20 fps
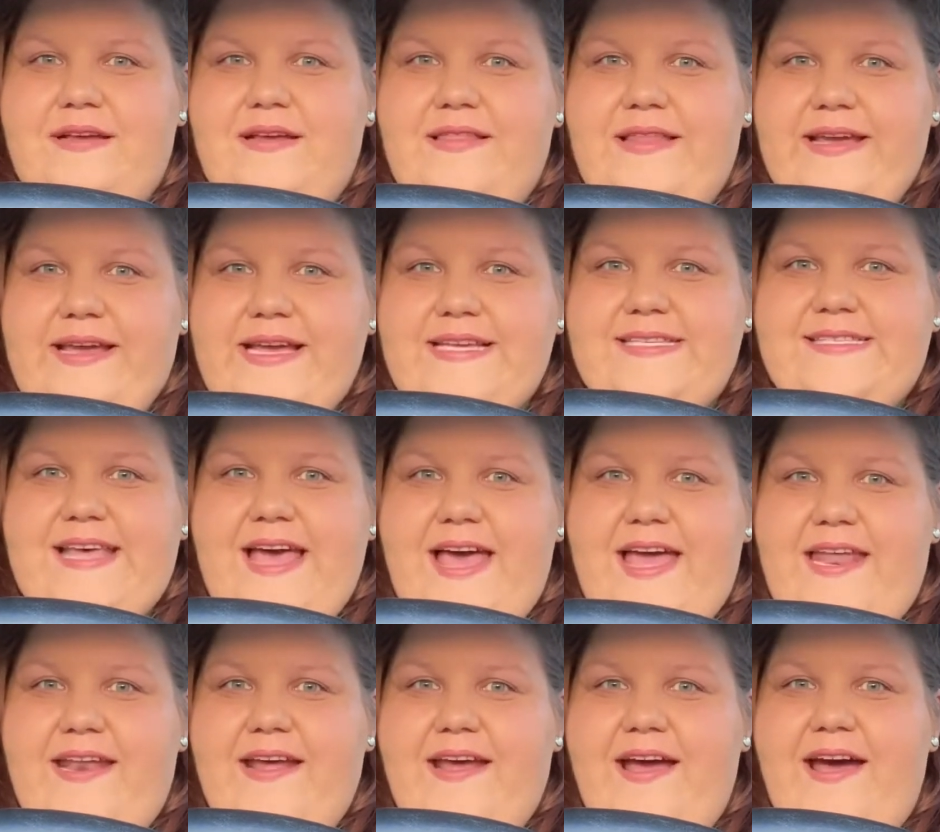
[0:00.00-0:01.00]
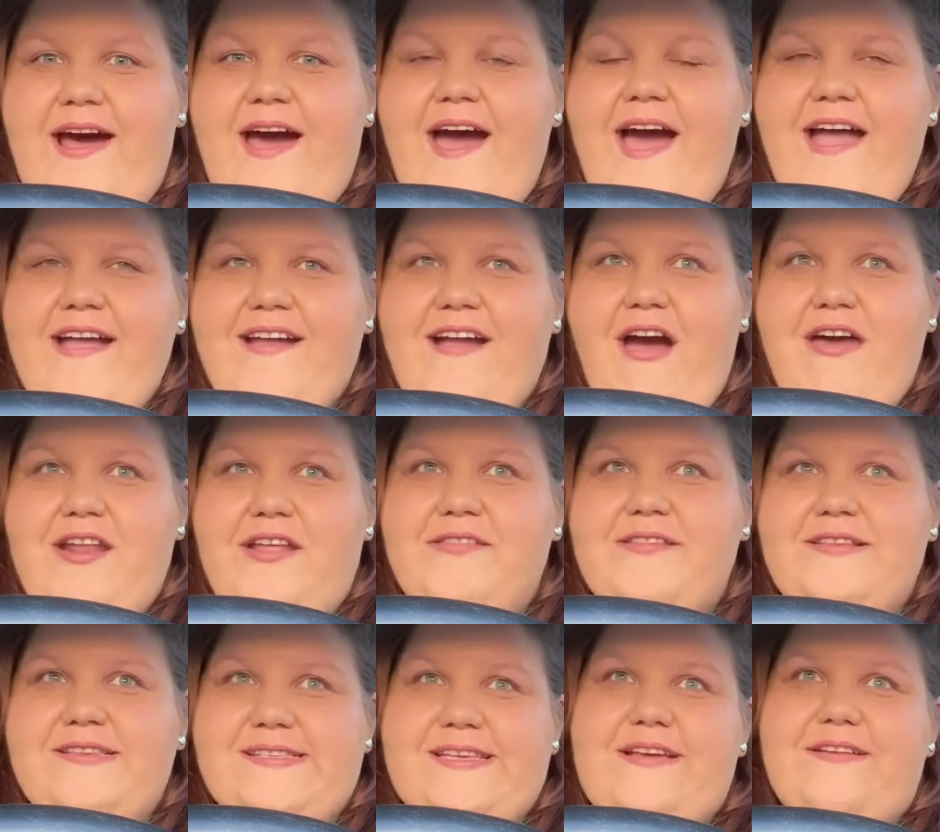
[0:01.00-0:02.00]
Like I said, I got on
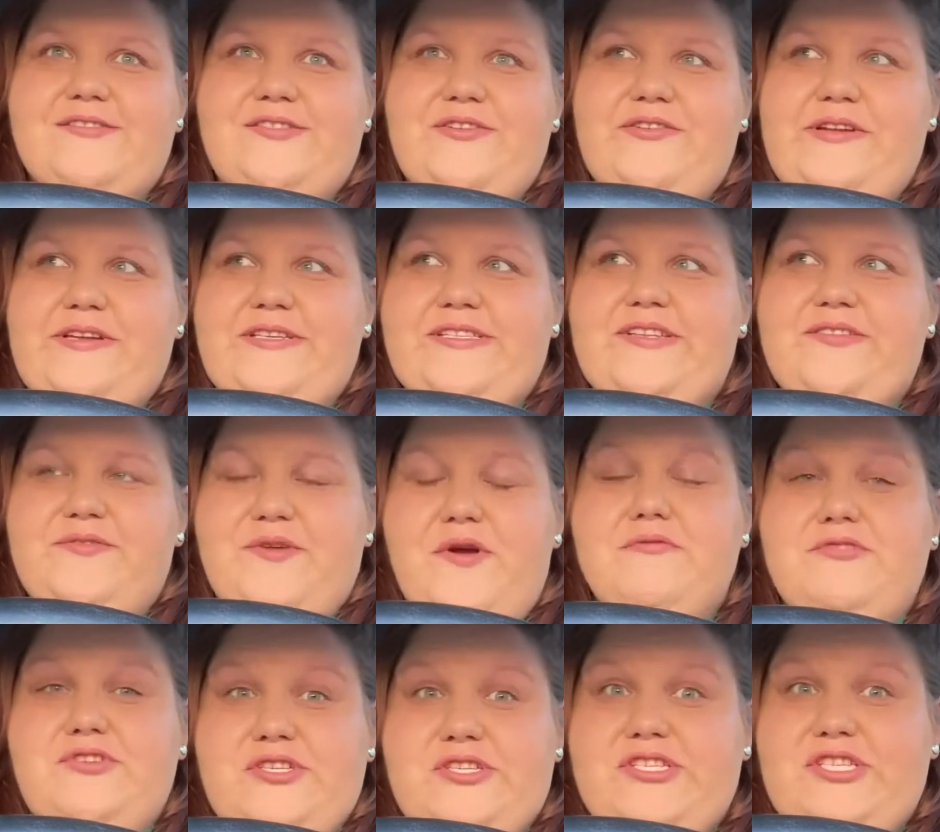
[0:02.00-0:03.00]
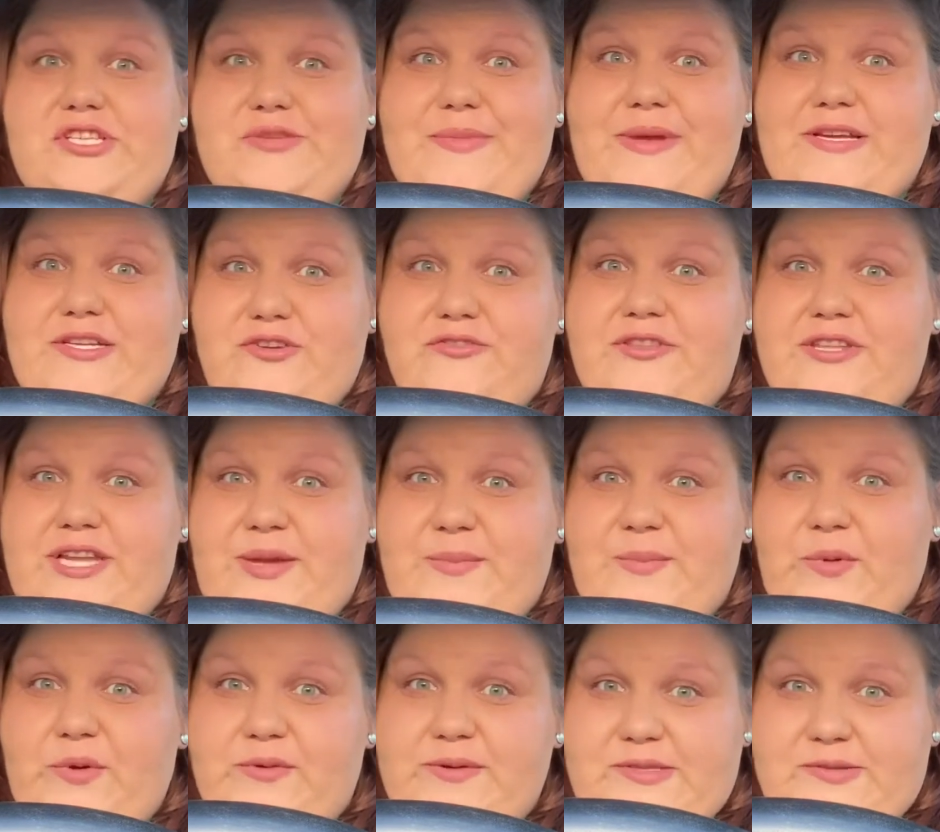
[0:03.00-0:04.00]
the scale 2 days in a row just to make sure the
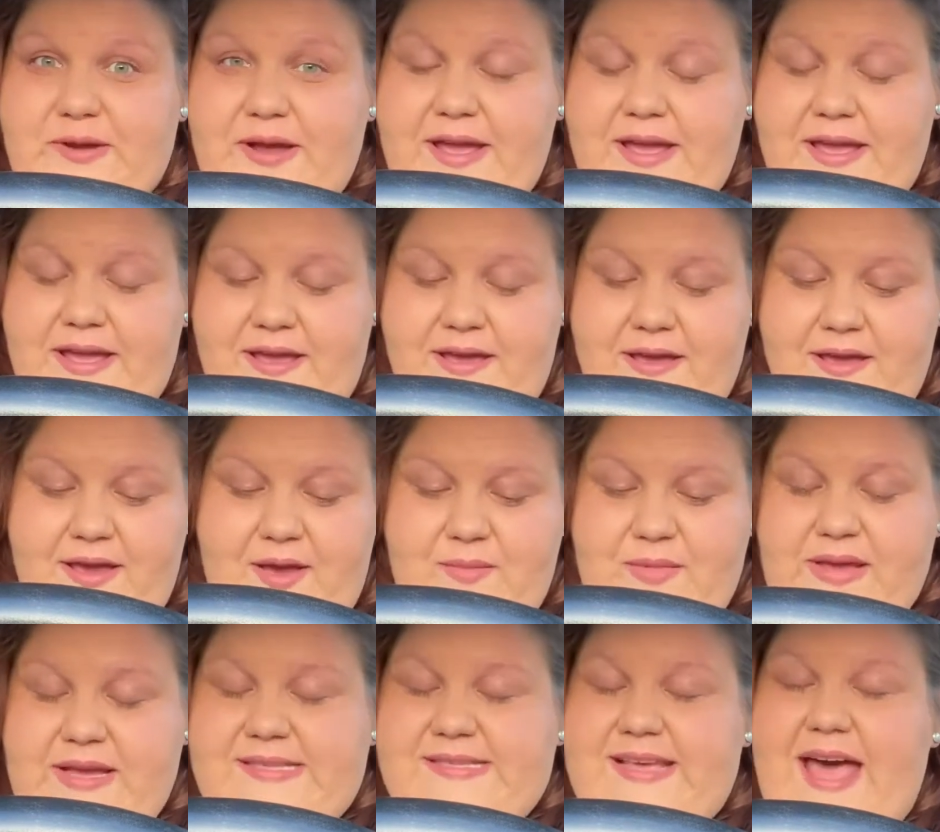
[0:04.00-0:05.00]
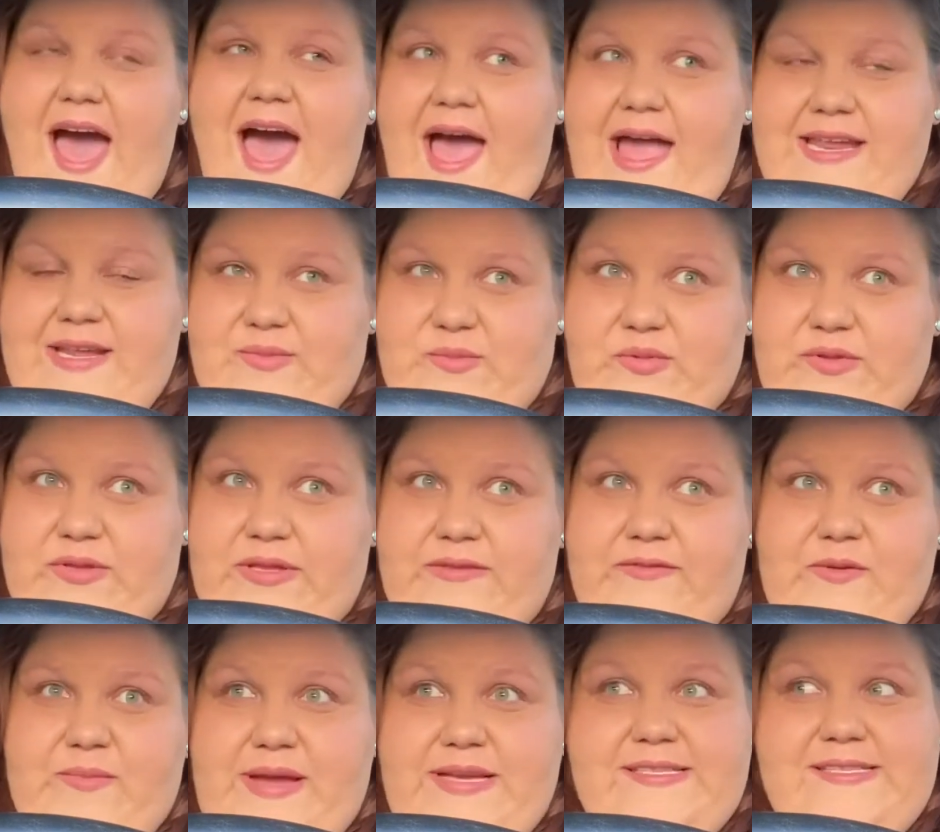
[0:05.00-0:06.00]
number was right because I didn't believe
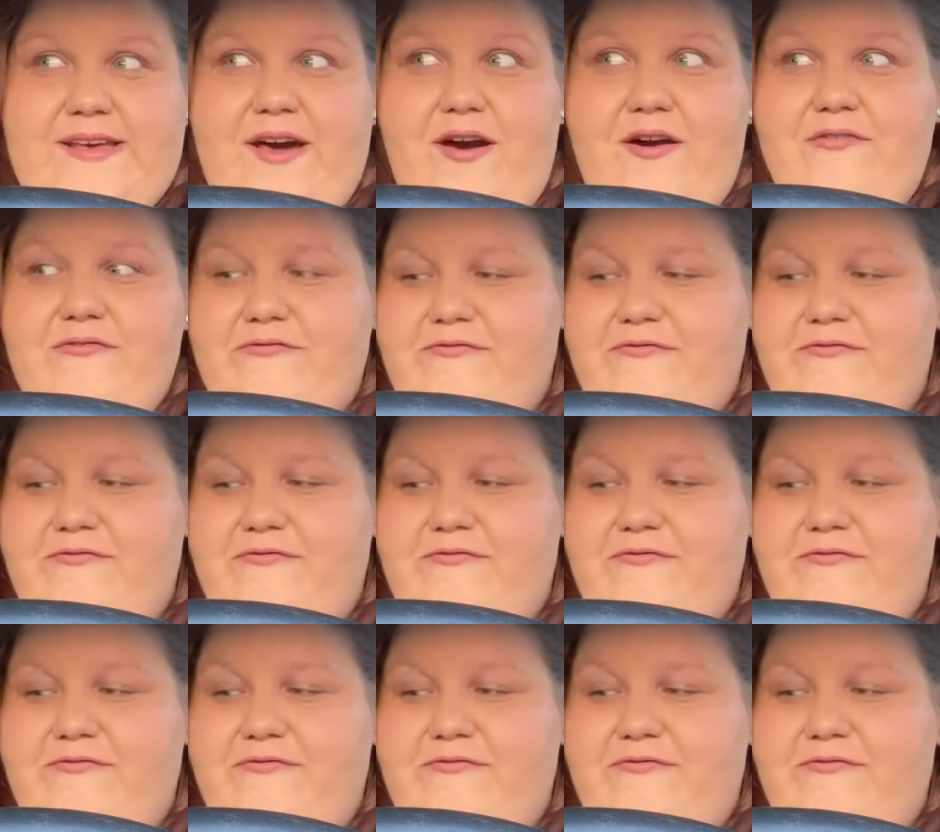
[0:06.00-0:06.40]
it myself.